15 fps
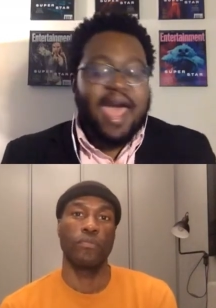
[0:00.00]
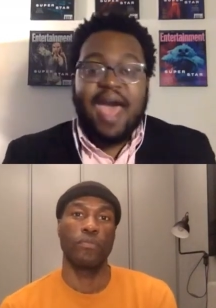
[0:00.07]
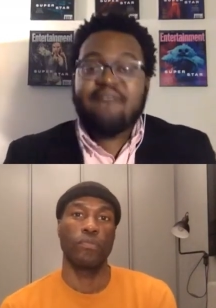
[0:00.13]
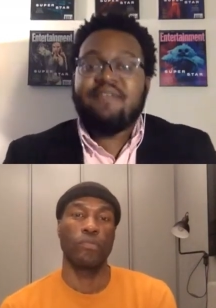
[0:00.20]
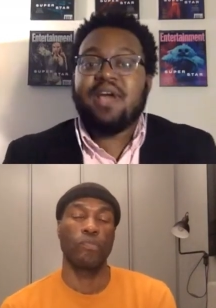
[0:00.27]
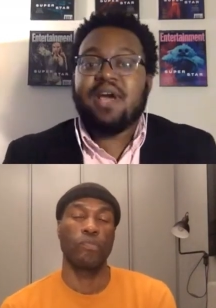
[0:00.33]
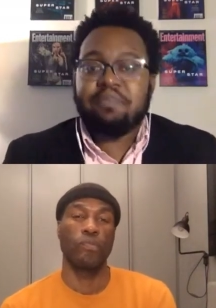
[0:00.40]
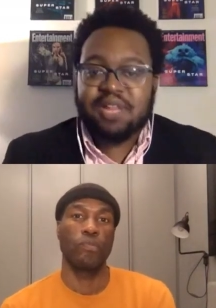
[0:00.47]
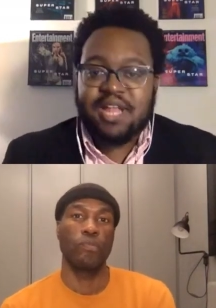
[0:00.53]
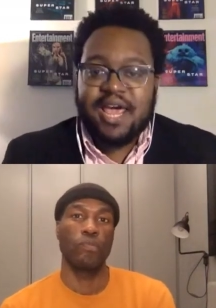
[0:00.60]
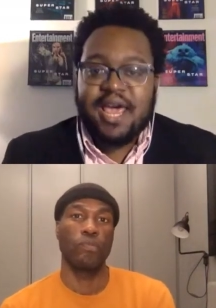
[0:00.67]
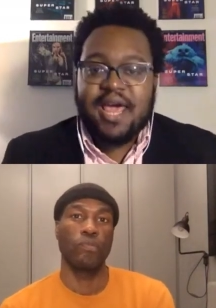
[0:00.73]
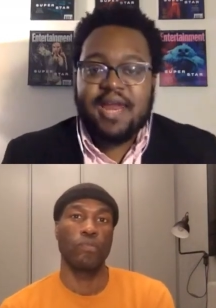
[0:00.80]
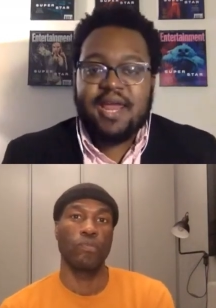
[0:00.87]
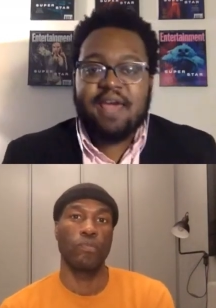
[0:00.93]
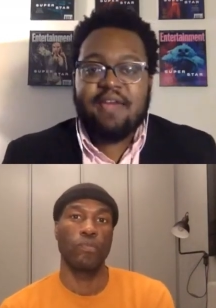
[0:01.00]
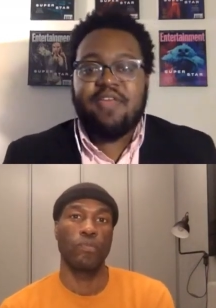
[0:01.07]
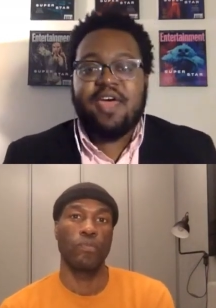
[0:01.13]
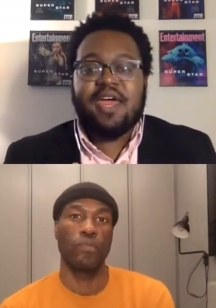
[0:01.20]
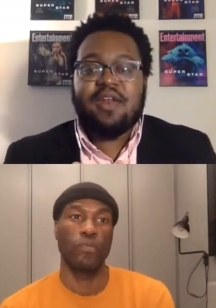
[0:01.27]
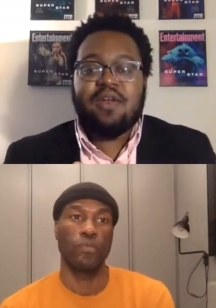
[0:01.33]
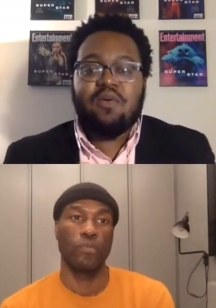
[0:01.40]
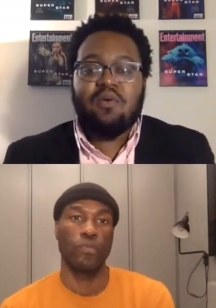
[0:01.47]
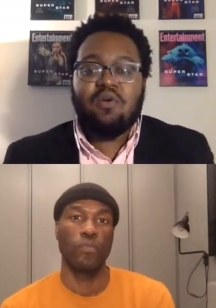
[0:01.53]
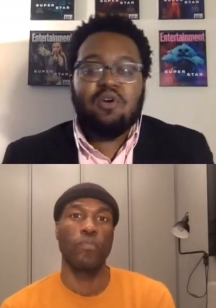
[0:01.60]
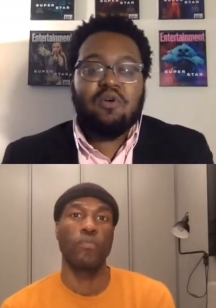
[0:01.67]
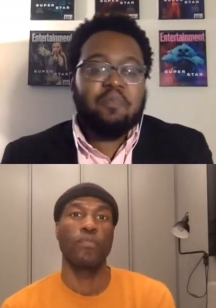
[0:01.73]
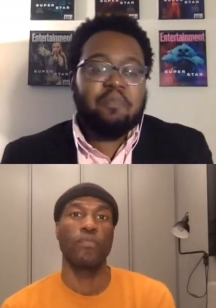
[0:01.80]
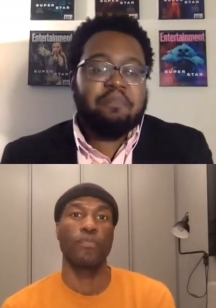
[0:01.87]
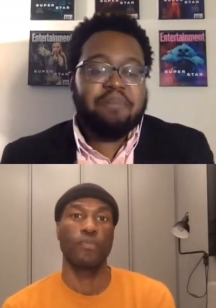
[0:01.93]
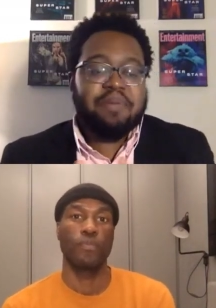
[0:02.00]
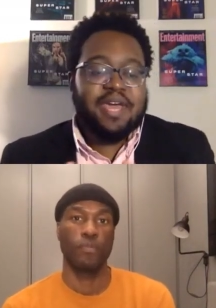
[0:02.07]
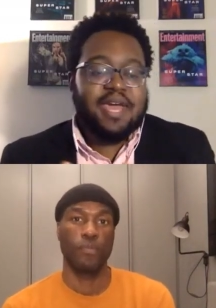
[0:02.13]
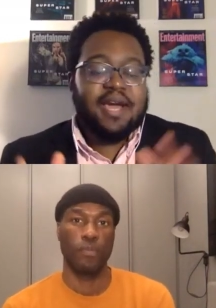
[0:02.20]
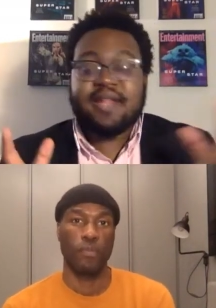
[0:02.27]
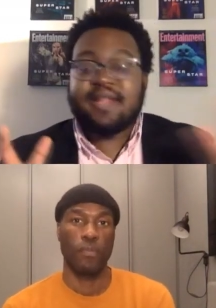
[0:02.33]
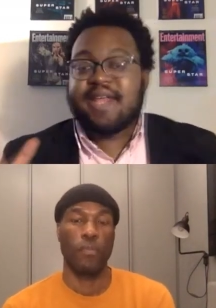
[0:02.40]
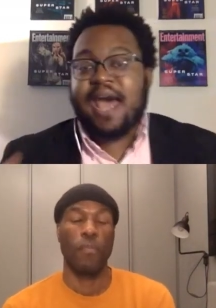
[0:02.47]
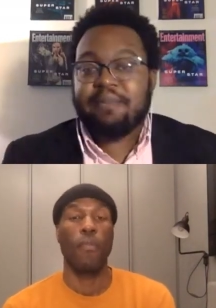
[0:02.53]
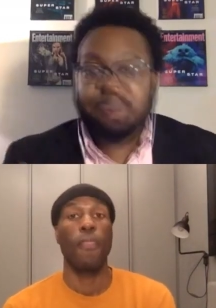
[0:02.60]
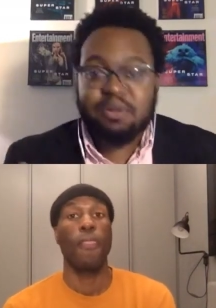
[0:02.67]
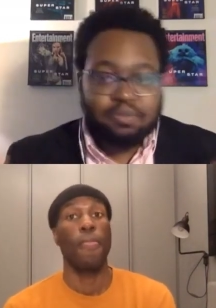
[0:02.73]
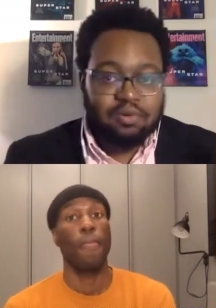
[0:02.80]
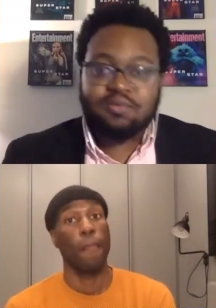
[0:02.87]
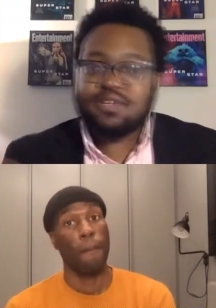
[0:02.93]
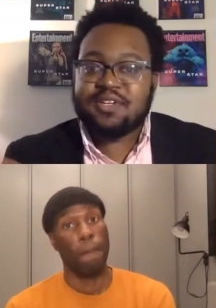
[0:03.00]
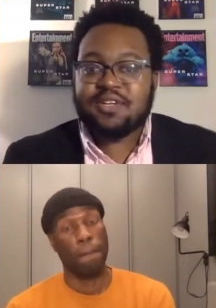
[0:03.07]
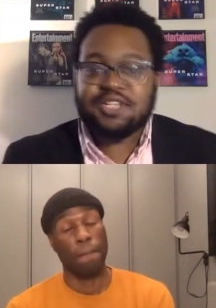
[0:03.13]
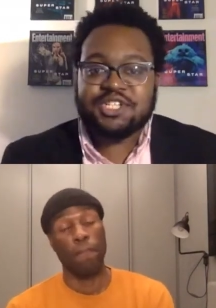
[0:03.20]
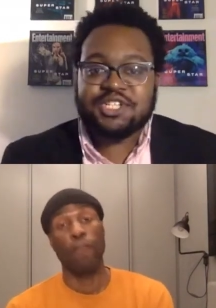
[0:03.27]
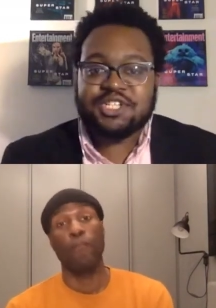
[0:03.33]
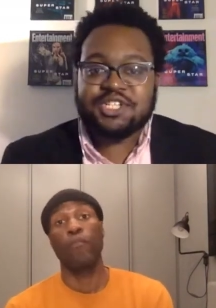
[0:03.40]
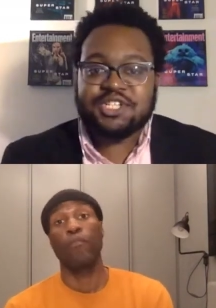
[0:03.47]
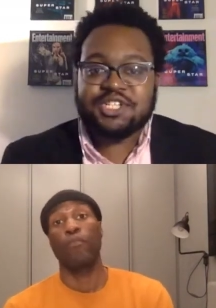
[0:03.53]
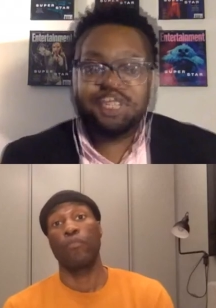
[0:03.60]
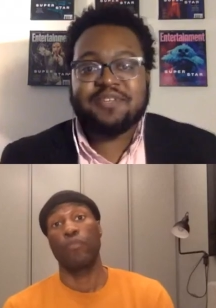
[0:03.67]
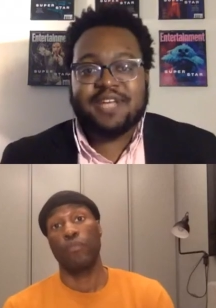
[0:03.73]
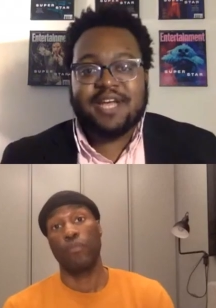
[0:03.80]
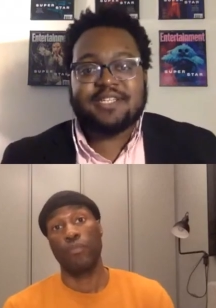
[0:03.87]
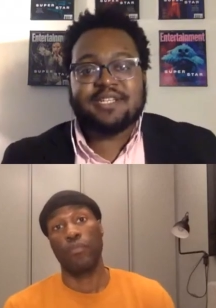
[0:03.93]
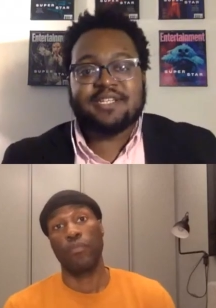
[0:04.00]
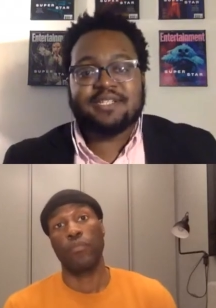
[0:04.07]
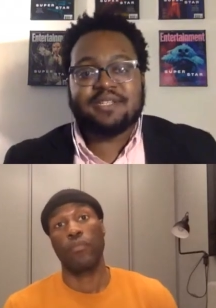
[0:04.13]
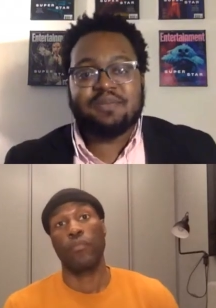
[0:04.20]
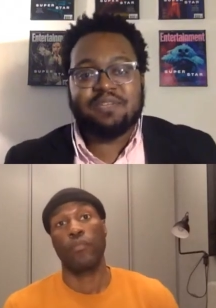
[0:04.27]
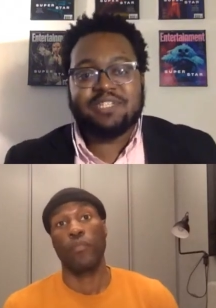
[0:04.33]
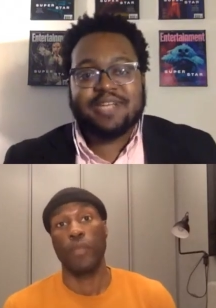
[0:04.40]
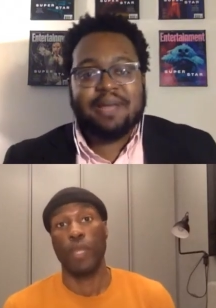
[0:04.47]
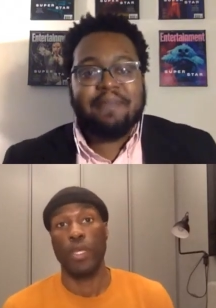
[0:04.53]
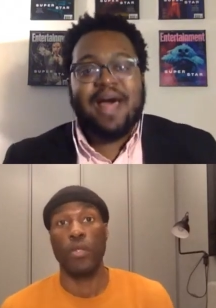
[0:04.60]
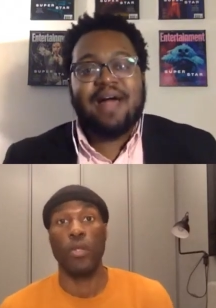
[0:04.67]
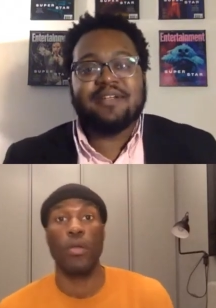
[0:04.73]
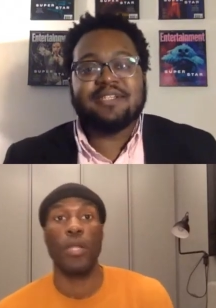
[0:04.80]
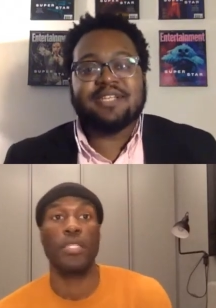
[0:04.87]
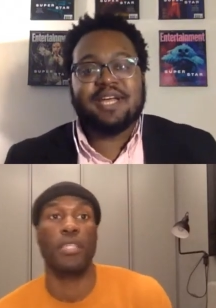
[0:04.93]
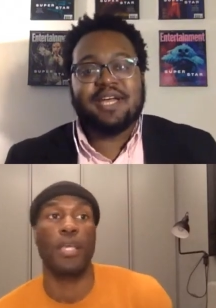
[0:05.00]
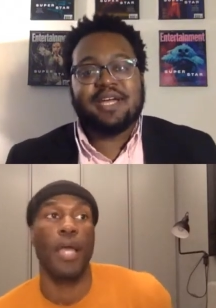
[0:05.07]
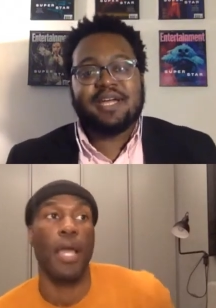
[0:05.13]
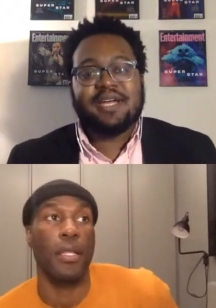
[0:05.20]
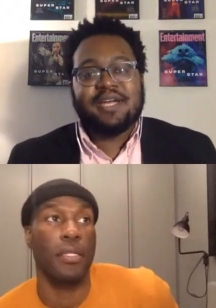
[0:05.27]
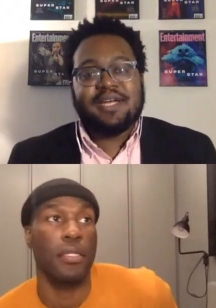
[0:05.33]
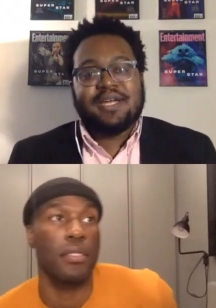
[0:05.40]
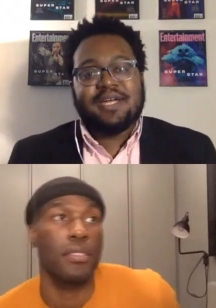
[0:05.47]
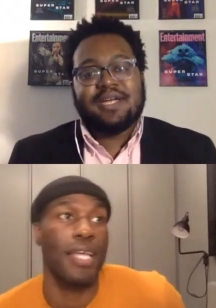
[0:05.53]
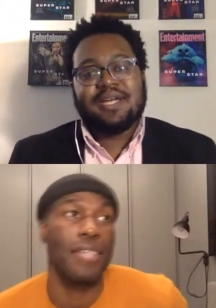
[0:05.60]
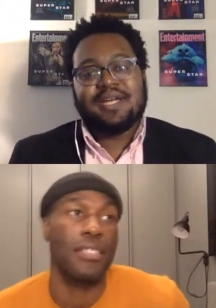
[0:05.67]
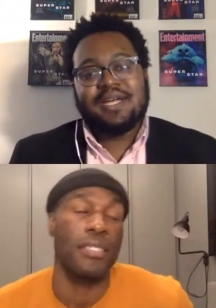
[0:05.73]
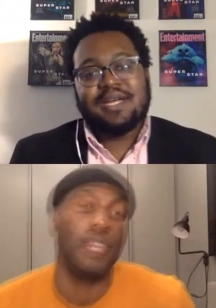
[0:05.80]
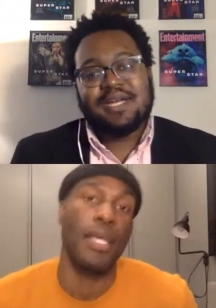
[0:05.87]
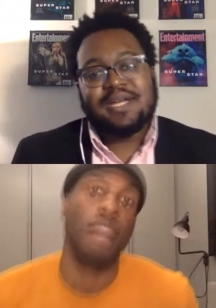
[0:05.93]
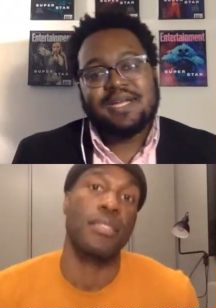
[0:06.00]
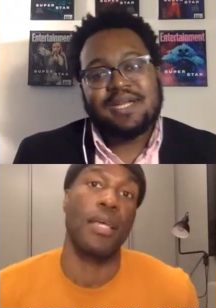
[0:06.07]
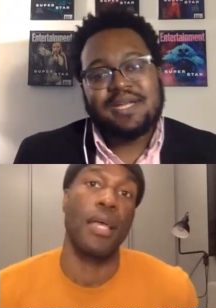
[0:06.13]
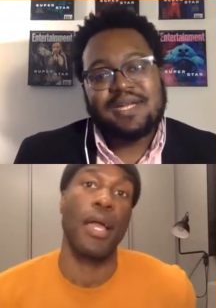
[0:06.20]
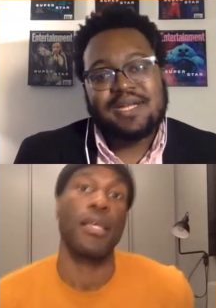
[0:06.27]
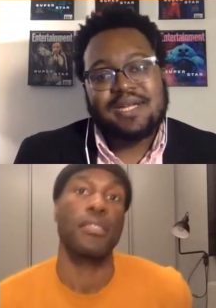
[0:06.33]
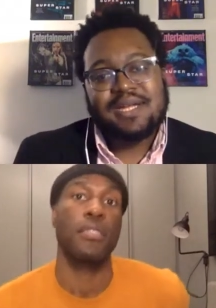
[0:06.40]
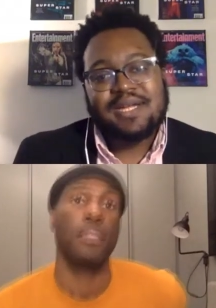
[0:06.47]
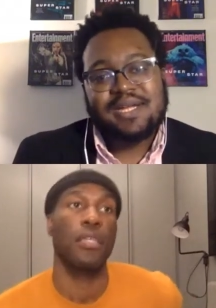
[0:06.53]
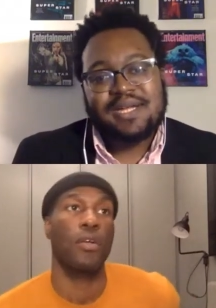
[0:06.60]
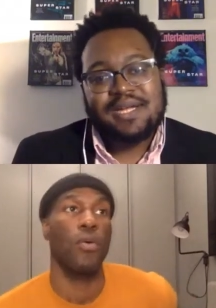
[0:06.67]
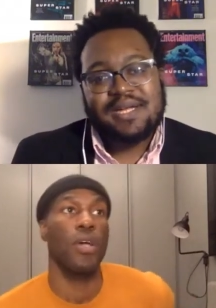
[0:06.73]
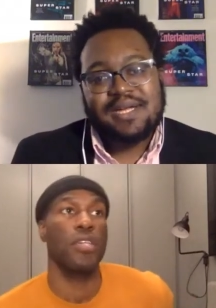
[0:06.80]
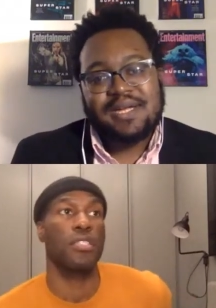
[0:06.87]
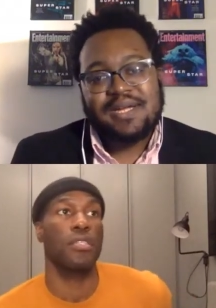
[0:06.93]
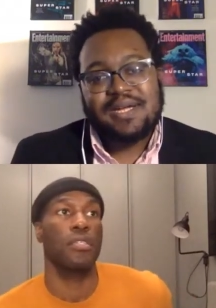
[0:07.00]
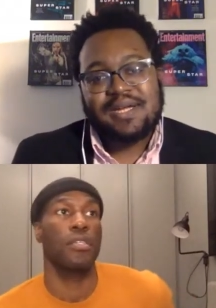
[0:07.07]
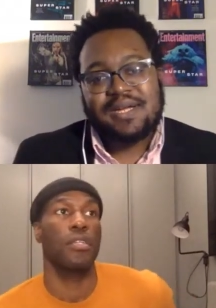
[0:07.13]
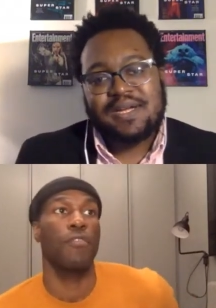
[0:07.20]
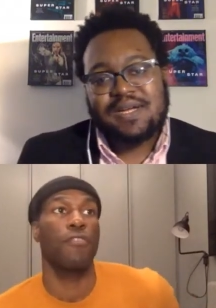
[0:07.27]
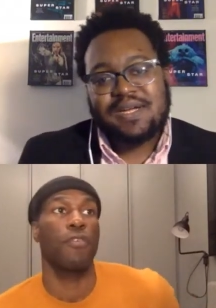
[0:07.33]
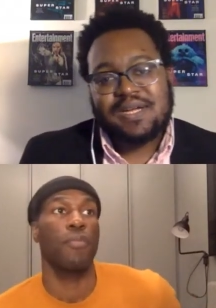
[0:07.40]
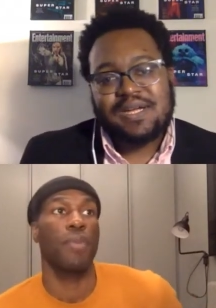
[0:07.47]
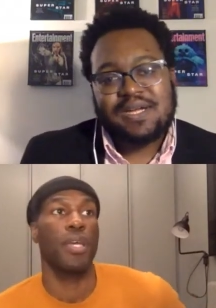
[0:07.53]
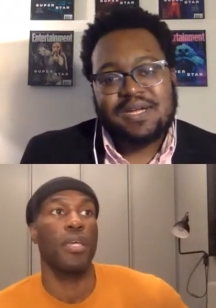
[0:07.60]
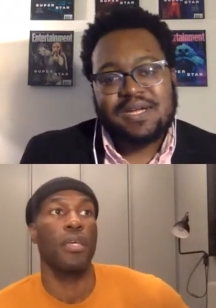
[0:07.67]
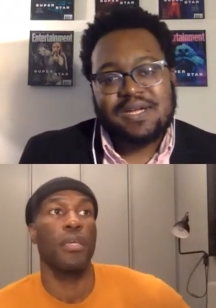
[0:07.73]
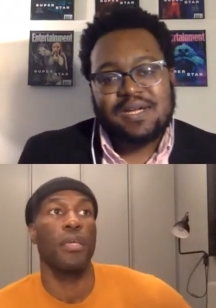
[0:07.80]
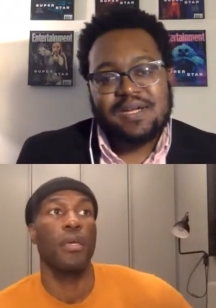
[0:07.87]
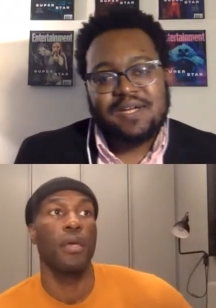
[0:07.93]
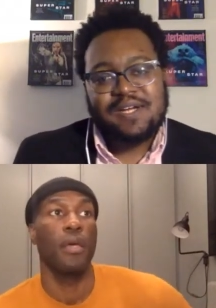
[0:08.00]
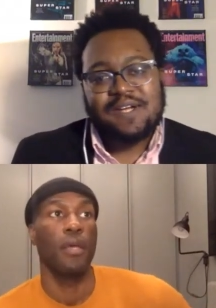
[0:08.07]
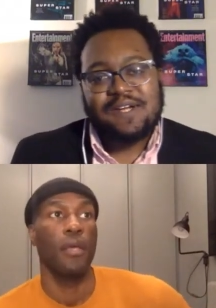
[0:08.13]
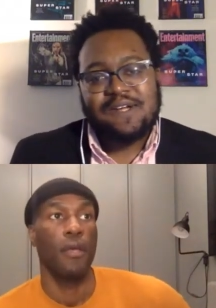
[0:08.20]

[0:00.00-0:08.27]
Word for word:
Speaker 1: having a plan and then or being adaptable to changing circumstances? What's that balance? You know, that's,
Speaker 2: that's a, that's an excellent question. You know, for me,